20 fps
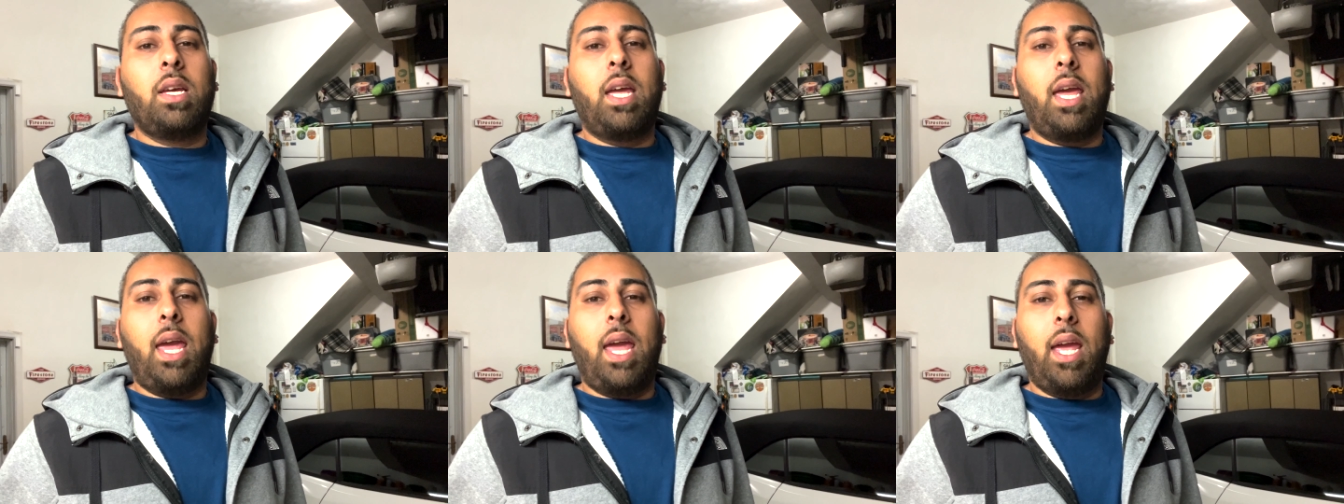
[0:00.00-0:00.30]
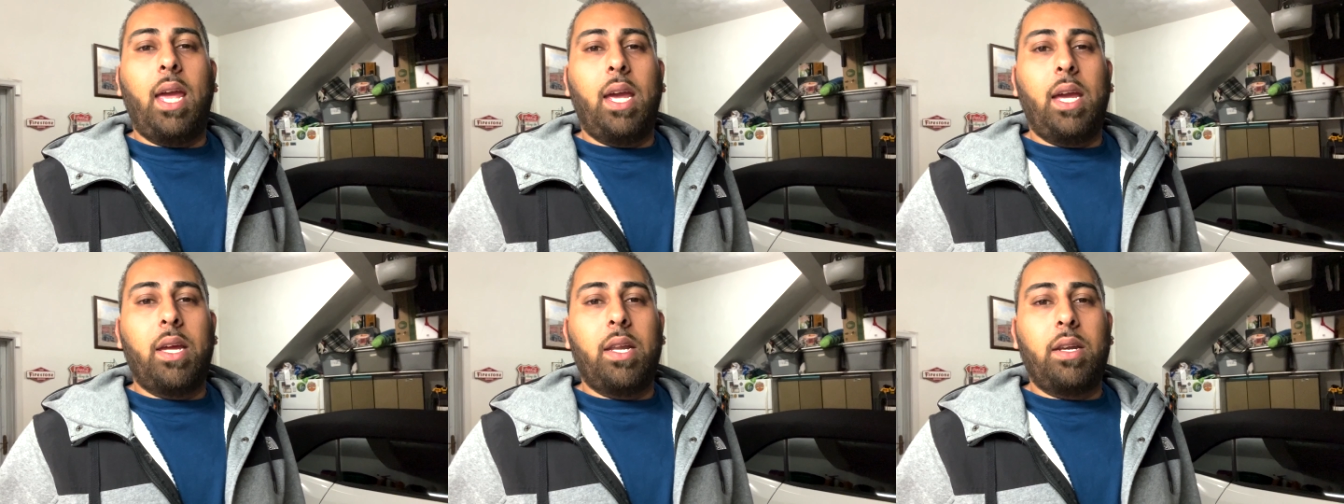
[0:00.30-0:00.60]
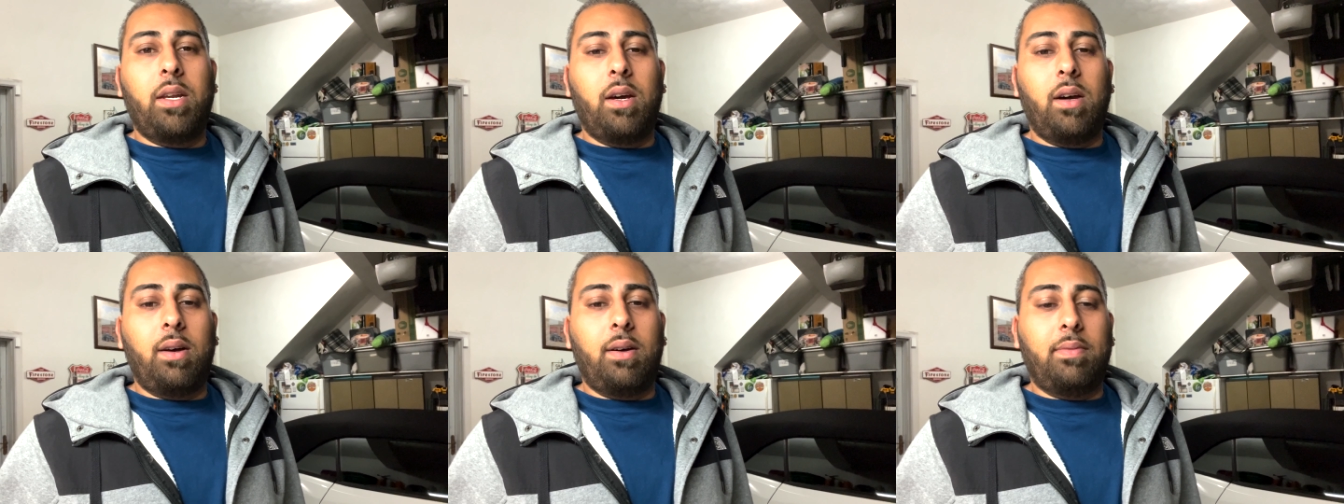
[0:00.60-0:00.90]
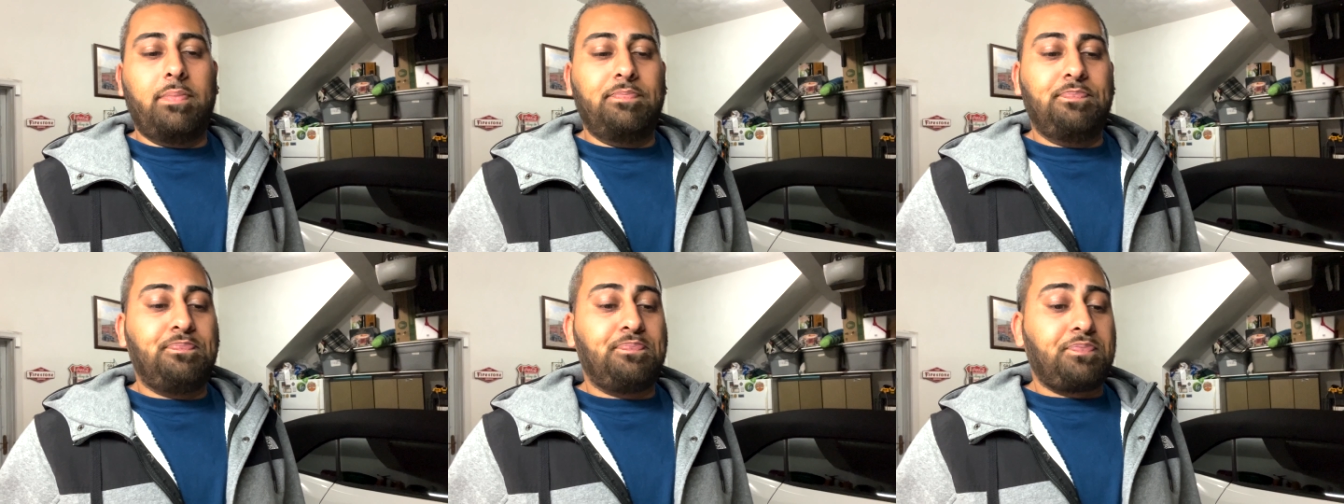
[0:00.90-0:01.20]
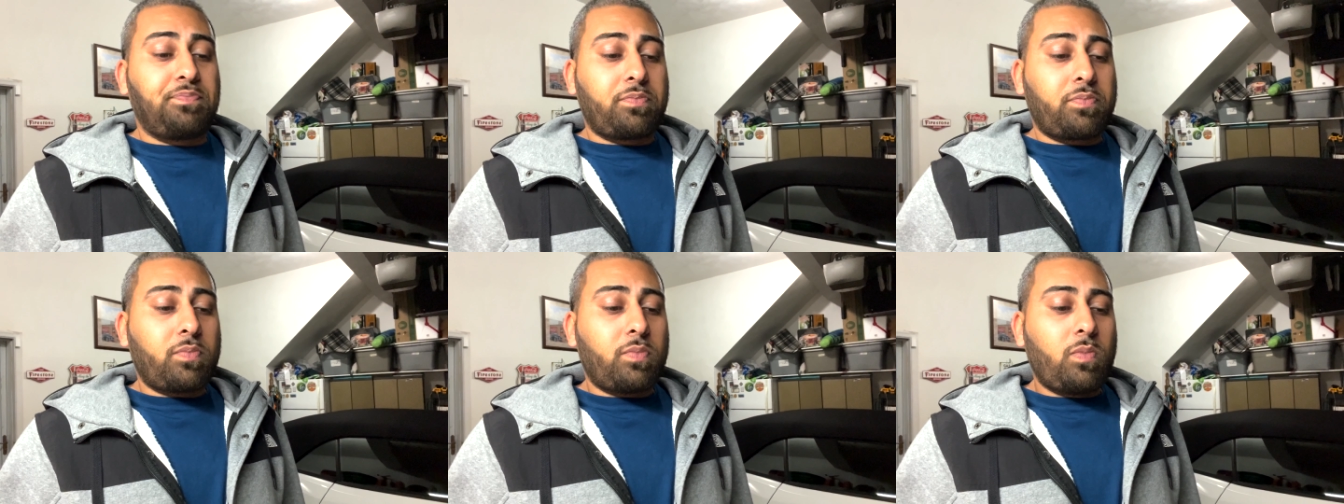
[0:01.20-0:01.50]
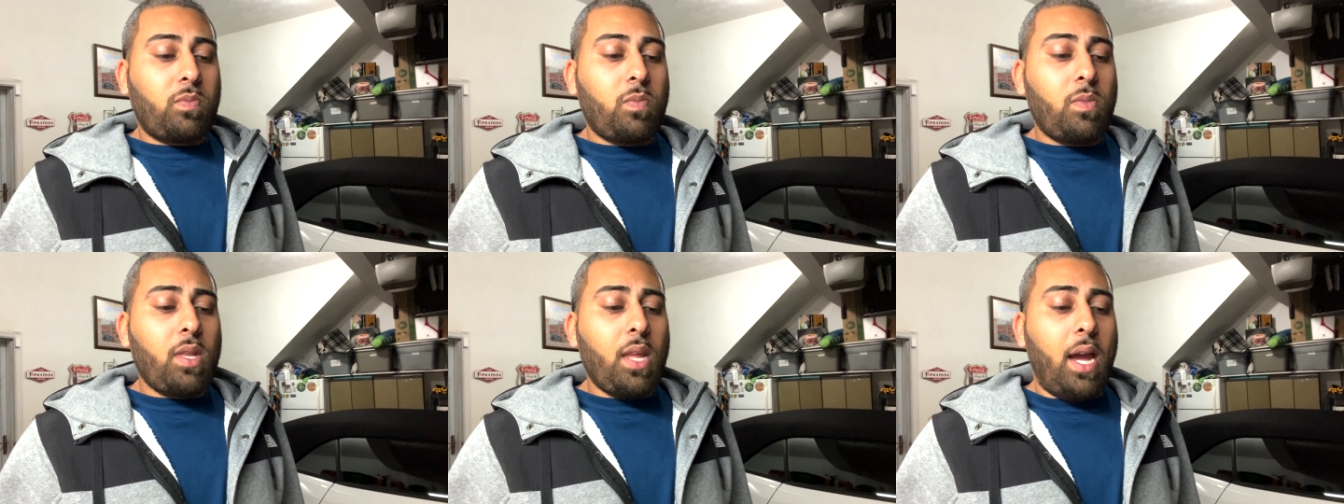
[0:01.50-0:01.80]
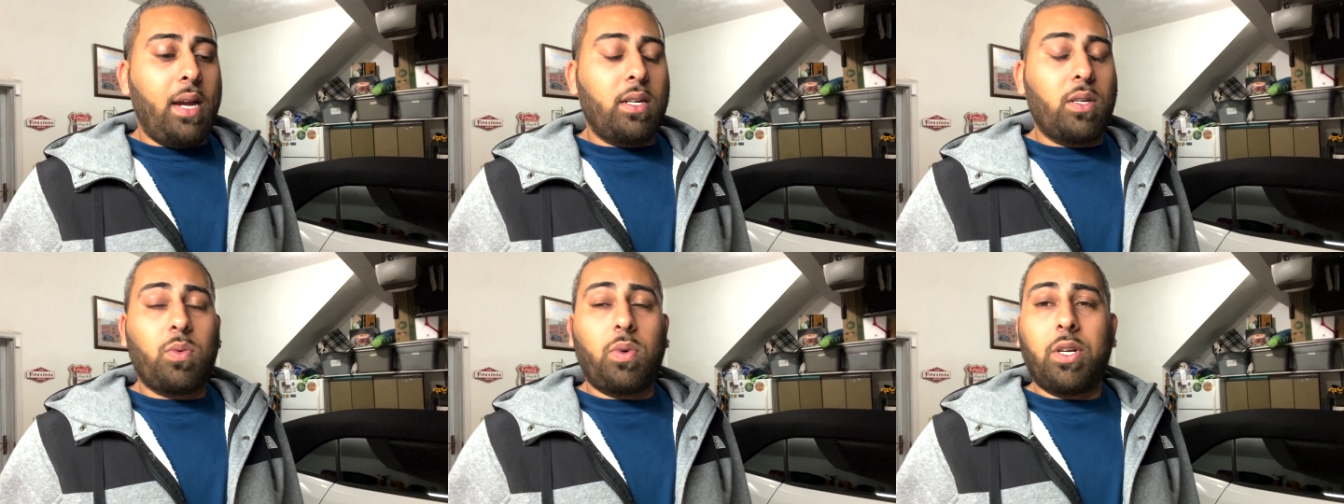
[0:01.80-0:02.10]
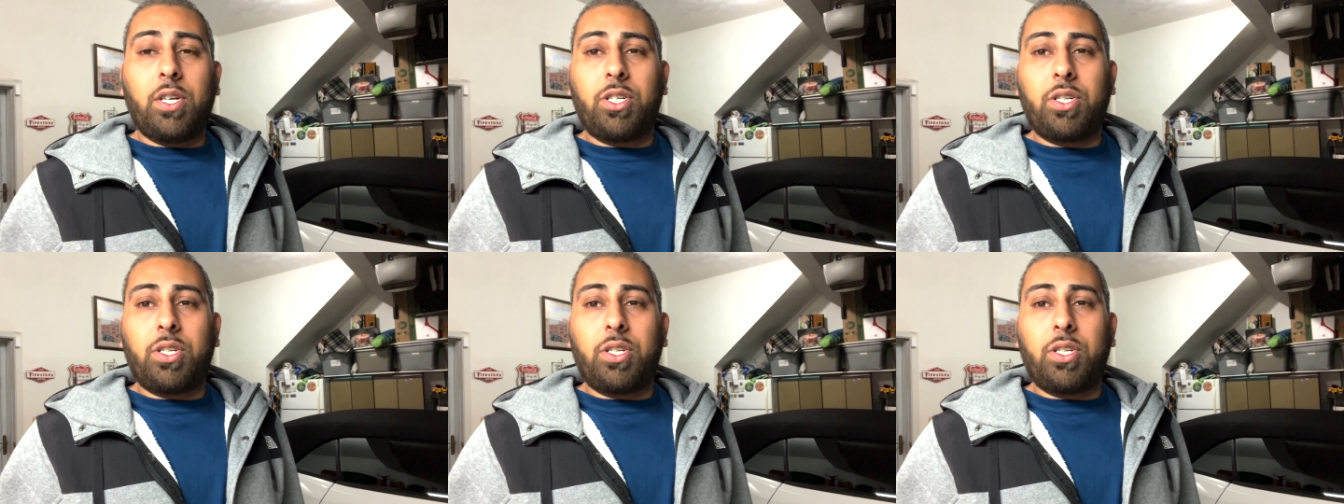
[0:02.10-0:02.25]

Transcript: and I just want to